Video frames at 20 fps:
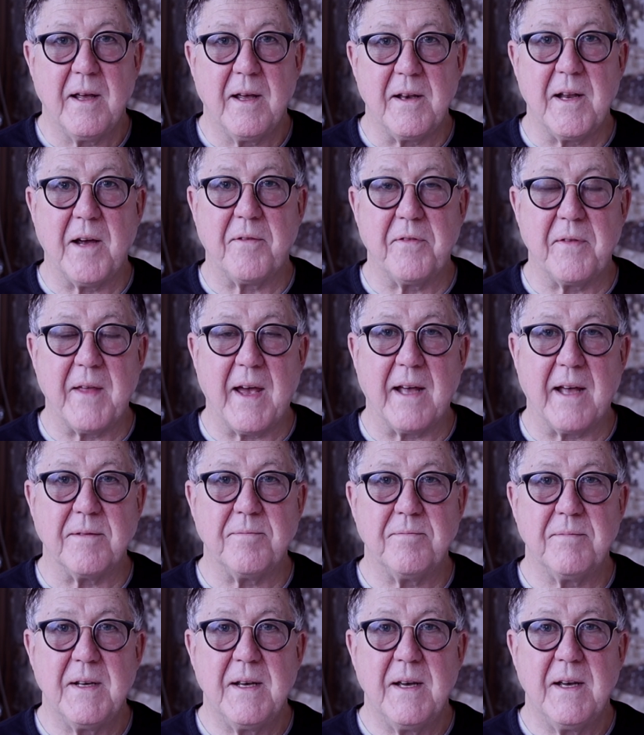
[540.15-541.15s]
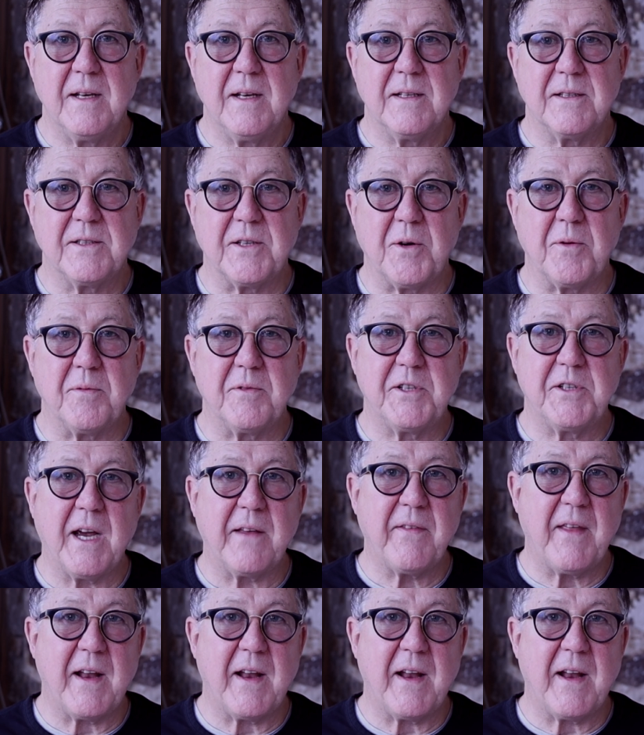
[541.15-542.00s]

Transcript: Enough of that. So check